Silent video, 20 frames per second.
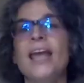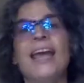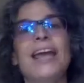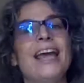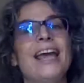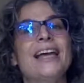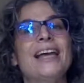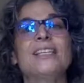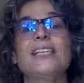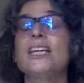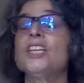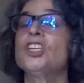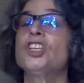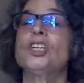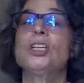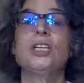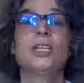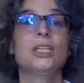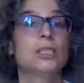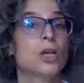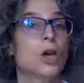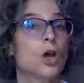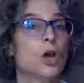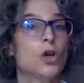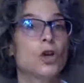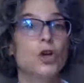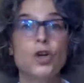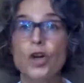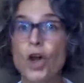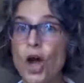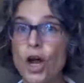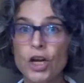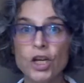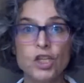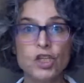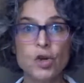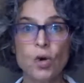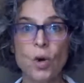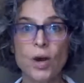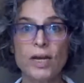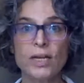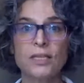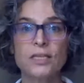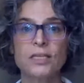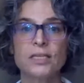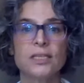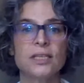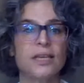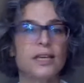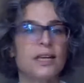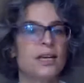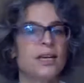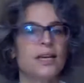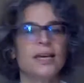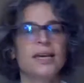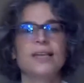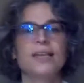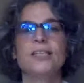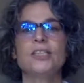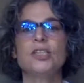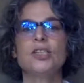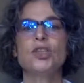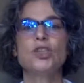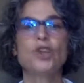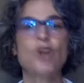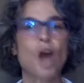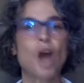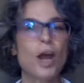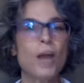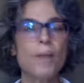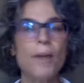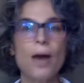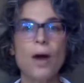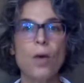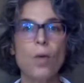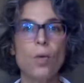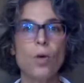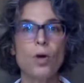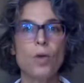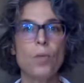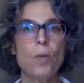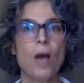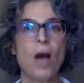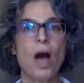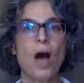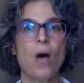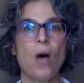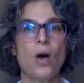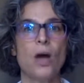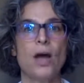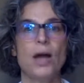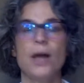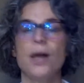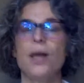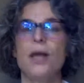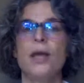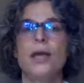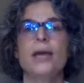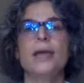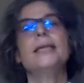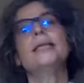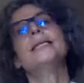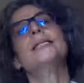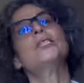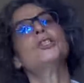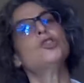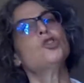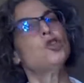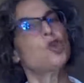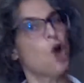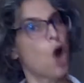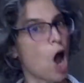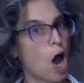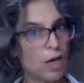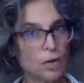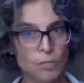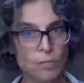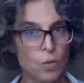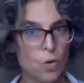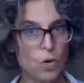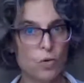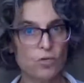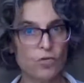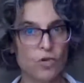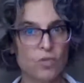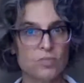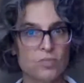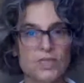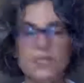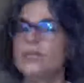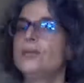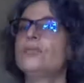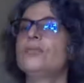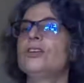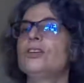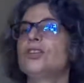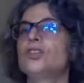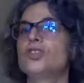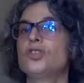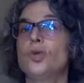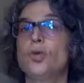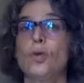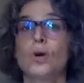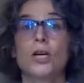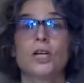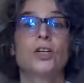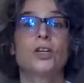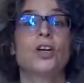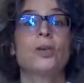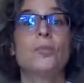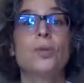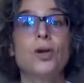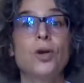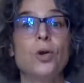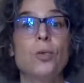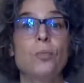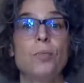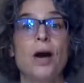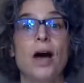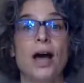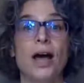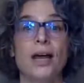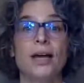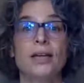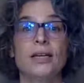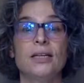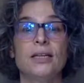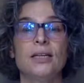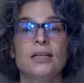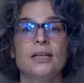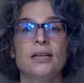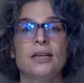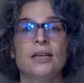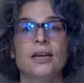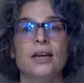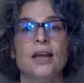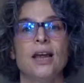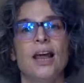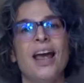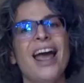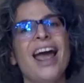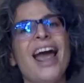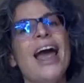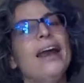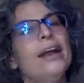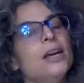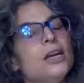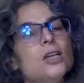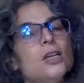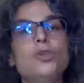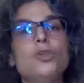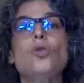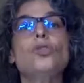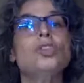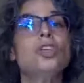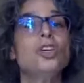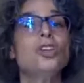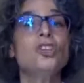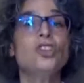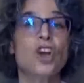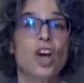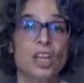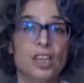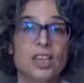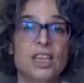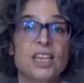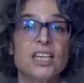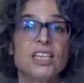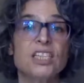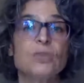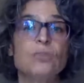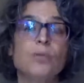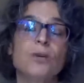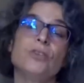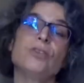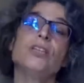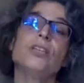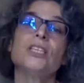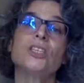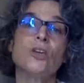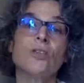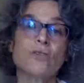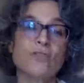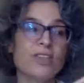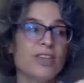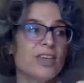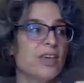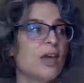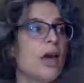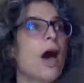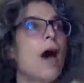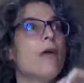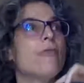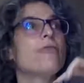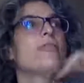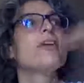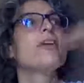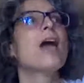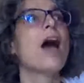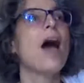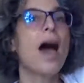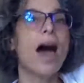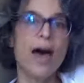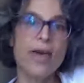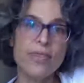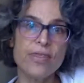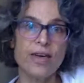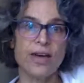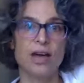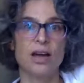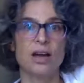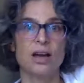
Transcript: Addiction is not a choice. It is not about willpower. It is not born from deviance or a criminal mind. And it is also not the experience of the other.